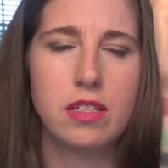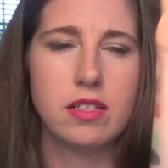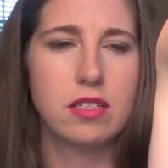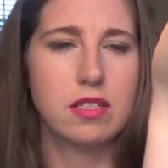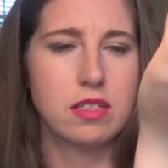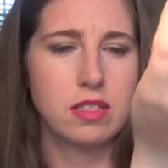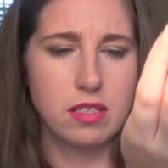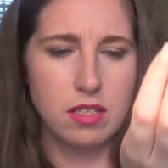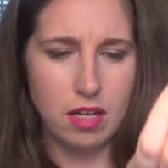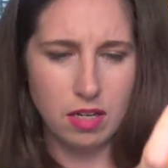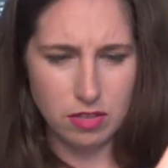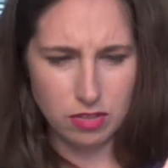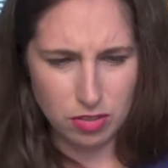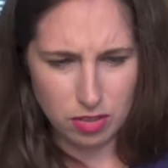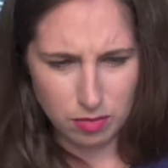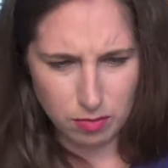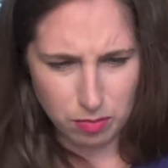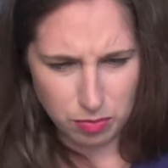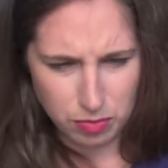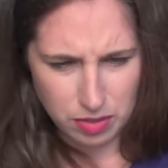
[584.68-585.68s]
is such a
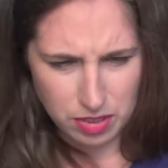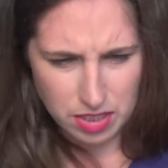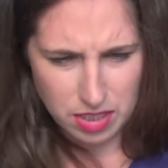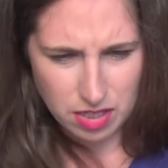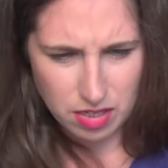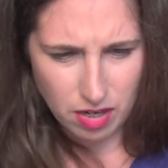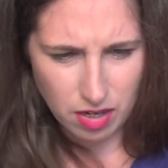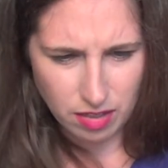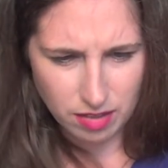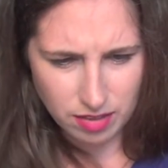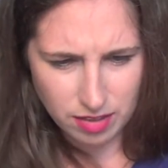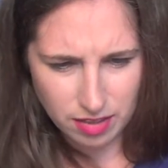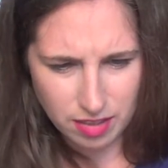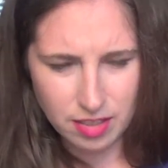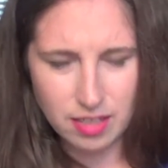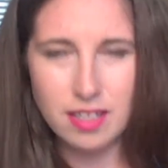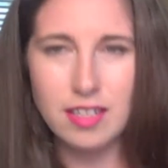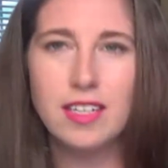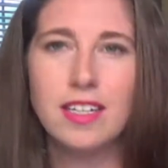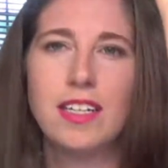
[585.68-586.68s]
pretty
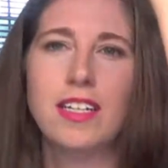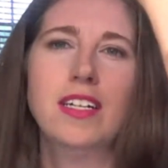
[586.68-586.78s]
color.